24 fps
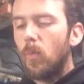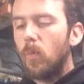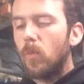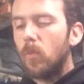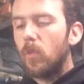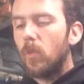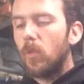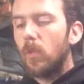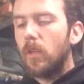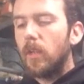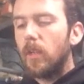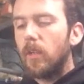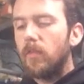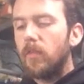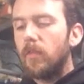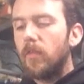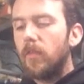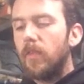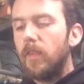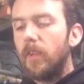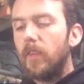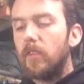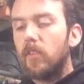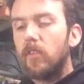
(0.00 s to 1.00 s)
so that it
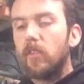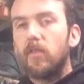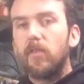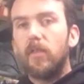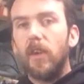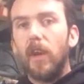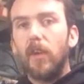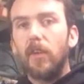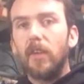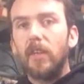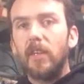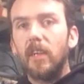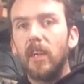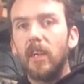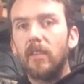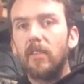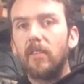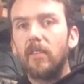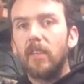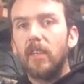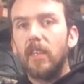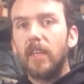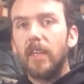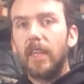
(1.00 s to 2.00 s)
fits very
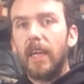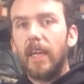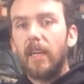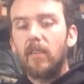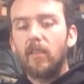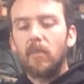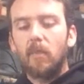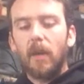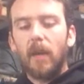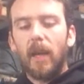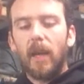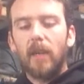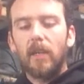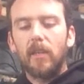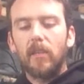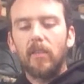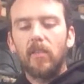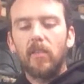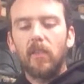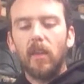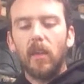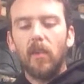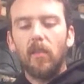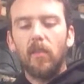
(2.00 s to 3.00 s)
nicely against my hand
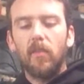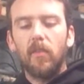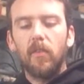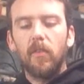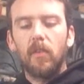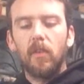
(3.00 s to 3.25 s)
itself,